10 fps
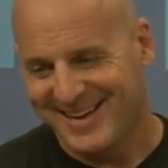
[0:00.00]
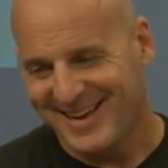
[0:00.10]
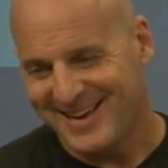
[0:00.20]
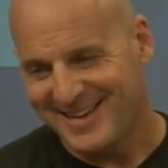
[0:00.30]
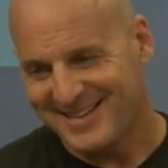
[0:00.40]

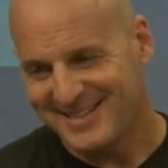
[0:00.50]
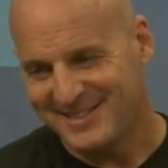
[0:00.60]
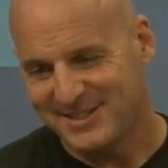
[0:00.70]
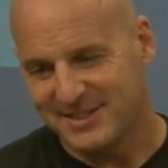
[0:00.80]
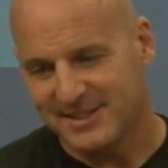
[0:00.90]

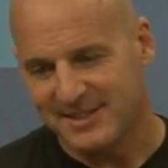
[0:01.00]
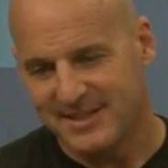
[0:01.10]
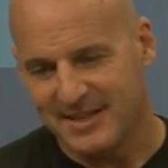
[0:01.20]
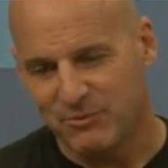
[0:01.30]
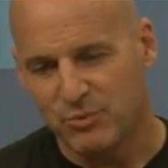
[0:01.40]
And
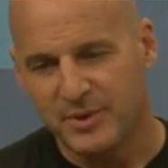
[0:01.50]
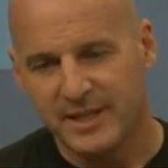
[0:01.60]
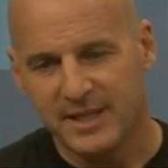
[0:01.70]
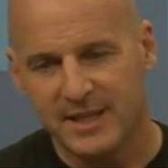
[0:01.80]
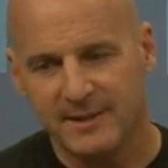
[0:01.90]
it
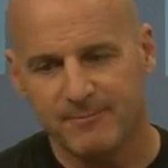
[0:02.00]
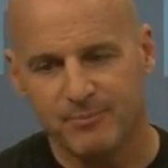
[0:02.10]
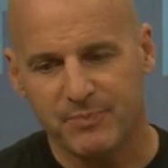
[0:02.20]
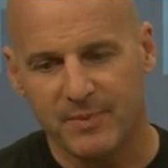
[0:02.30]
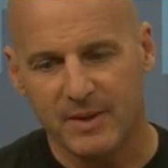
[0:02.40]
really
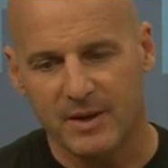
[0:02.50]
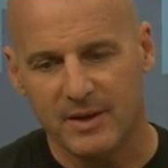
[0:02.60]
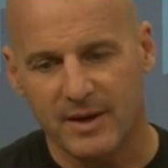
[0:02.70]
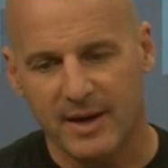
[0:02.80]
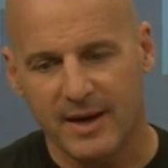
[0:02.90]

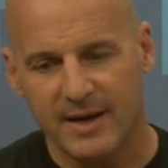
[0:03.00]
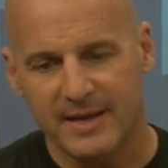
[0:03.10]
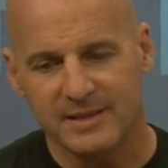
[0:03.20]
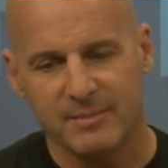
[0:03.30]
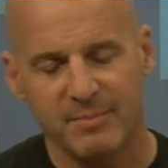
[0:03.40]

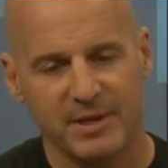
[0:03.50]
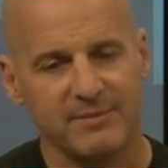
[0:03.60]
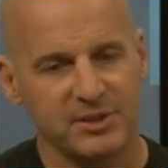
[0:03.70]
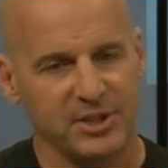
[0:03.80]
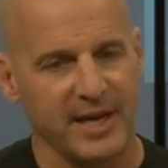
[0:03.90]
is a bit of
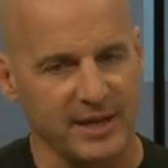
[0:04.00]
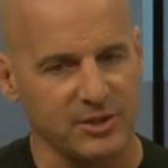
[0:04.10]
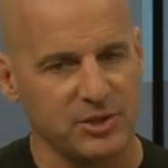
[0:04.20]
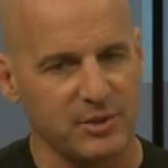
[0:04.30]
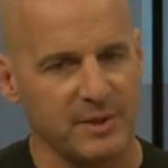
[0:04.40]
a
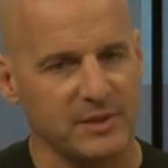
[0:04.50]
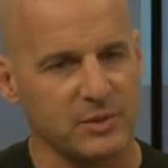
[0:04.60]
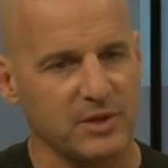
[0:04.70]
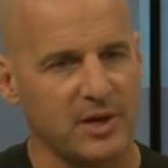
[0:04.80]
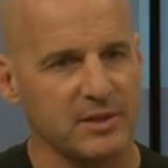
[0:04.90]
change, because we
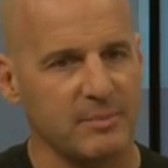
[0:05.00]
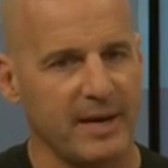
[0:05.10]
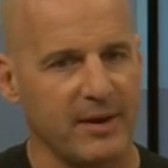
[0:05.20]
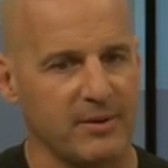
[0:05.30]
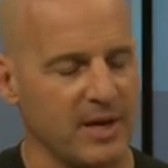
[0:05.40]
talked
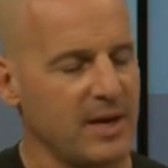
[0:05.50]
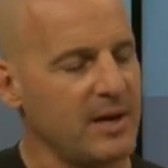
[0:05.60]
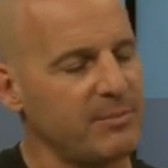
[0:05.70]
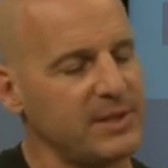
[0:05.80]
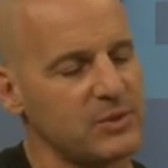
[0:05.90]
about
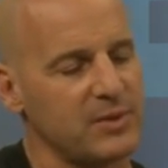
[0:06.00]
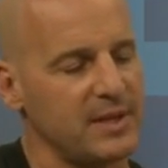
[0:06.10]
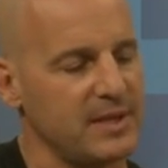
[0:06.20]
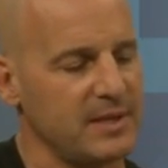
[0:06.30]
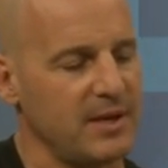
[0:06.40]
peace
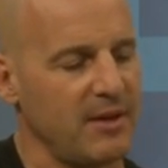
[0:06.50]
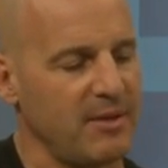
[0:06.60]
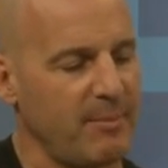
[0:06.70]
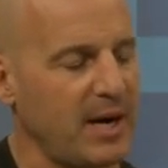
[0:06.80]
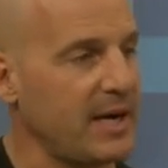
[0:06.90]
within the
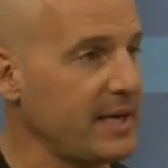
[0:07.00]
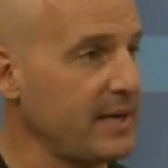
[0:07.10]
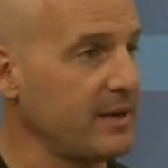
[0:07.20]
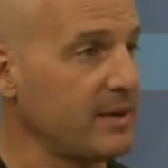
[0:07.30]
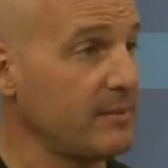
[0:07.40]

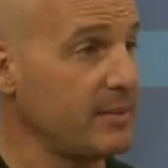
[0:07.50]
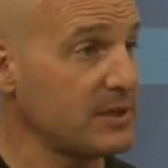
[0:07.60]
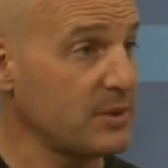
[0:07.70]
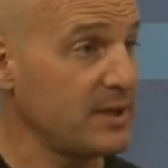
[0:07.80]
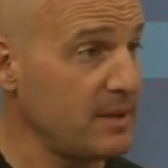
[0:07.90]
body,
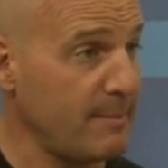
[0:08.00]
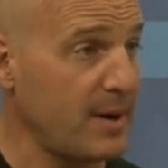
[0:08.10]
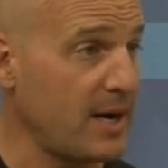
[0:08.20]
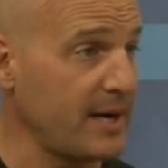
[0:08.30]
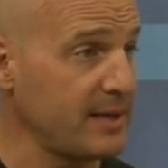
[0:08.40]
peace within the
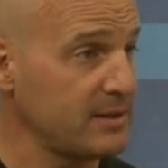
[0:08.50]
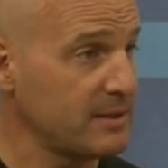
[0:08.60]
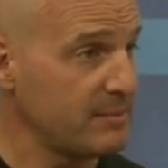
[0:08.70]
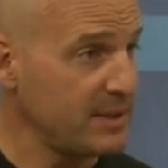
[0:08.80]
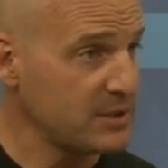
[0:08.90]
mind,
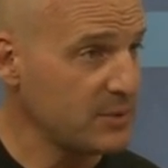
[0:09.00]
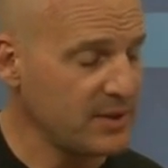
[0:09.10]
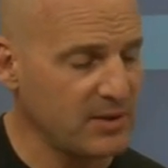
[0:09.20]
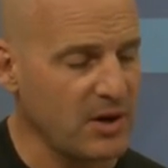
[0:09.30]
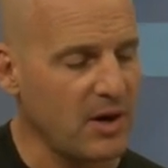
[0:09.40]
peace
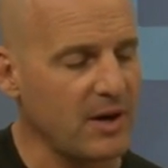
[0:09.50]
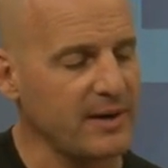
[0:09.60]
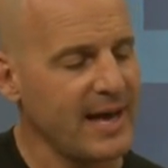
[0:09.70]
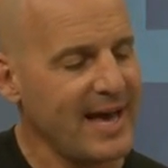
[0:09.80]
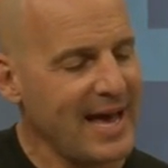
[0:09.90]
within the heart,
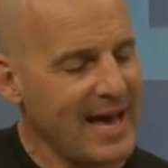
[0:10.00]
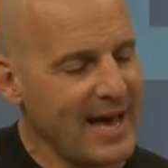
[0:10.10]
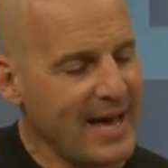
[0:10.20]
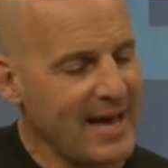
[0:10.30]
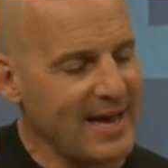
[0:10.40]

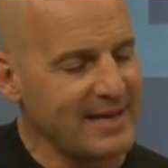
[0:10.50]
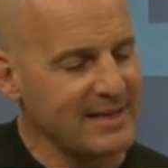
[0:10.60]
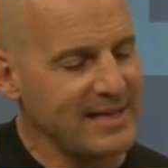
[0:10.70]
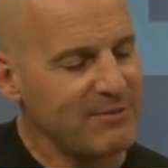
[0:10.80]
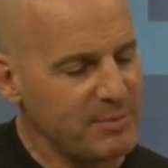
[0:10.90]
and
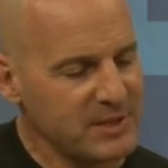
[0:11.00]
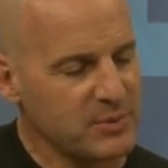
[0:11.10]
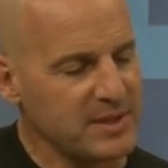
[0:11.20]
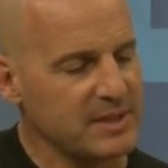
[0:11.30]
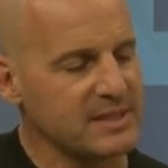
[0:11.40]
even peace
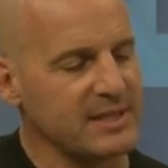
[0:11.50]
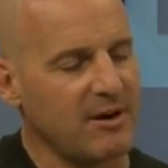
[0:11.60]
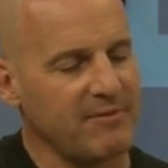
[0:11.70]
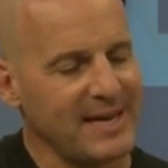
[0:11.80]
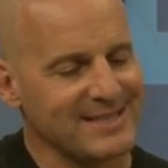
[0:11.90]
within the
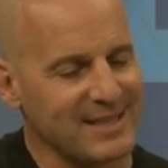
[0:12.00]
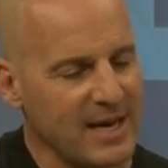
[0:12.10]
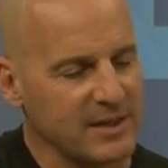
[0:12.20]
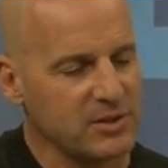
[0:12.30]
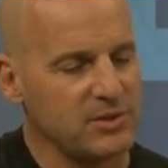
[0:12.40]
self has a
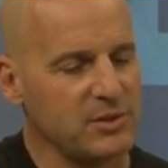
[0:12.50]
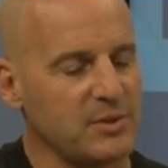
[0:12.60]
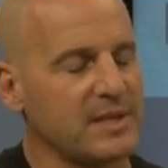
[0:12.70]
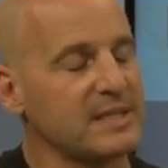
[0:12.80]
lot to do with